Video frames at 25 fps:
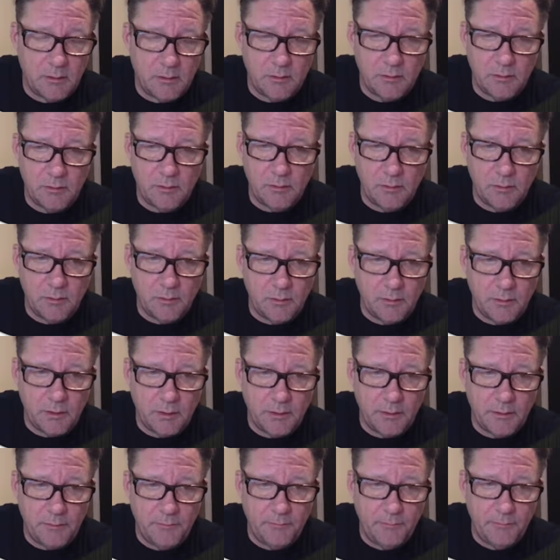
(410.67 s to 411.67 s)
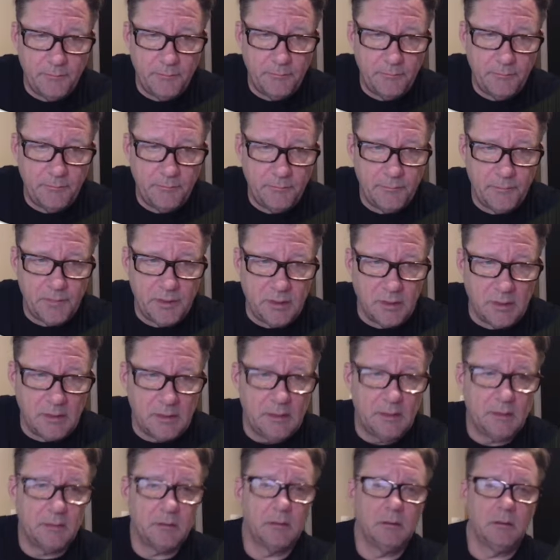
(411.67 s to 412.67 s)
to
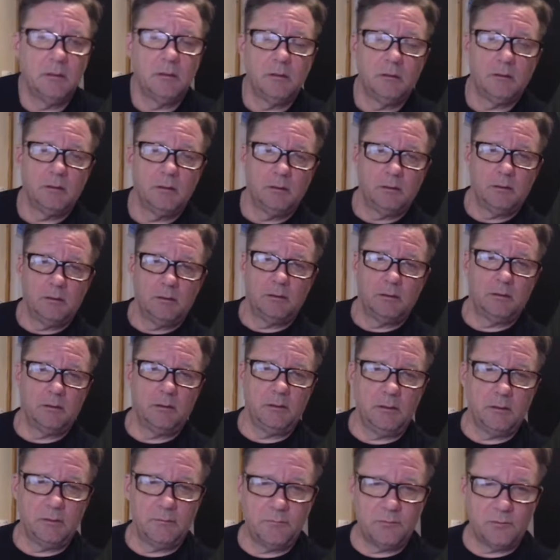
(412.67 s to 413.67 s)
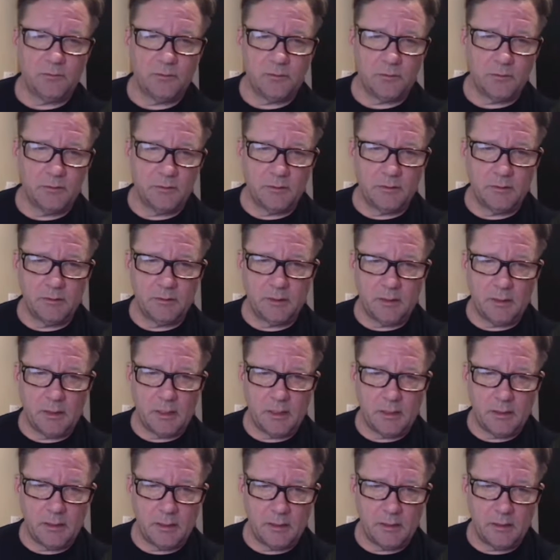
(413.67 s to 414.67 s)
delete the invoice or the
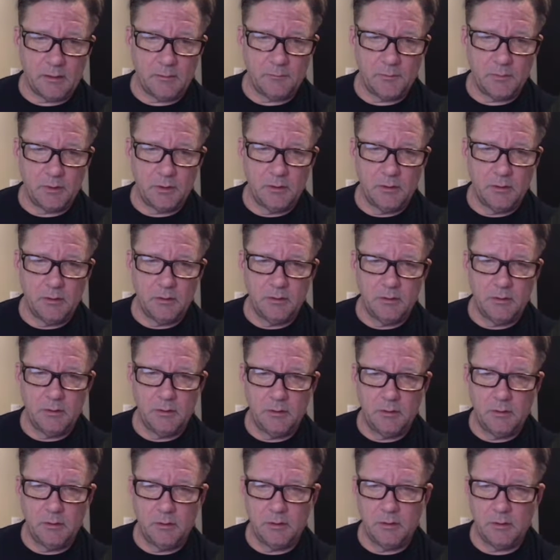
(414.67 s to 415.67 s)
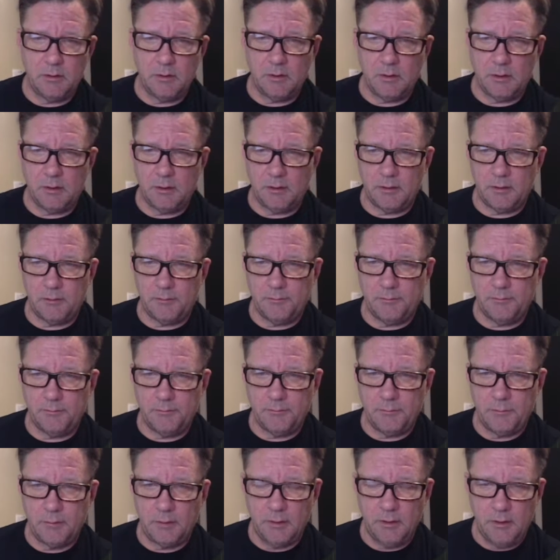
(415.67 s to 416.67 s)
line item. And
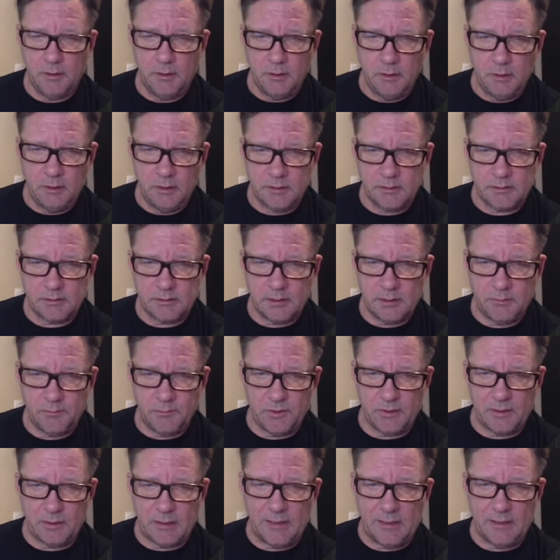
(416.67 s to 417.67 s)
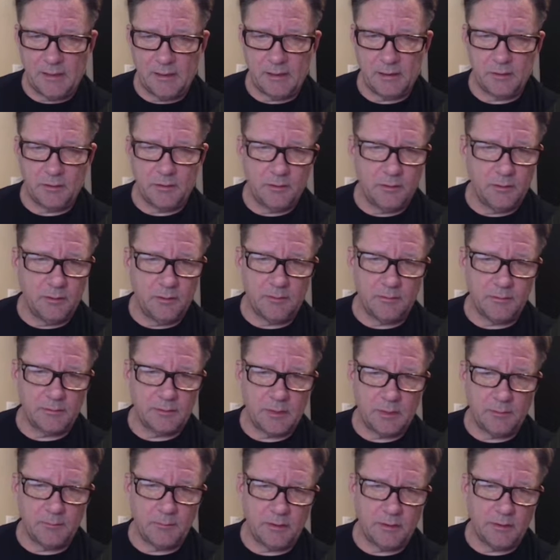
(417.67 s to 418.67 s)
the same with edit too,
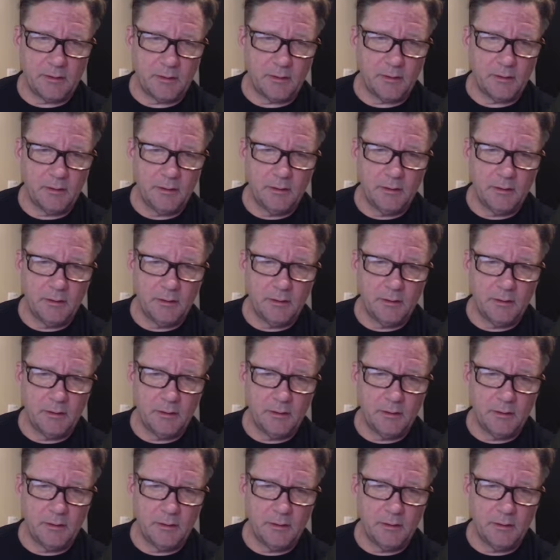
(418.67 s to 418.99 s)
same thing.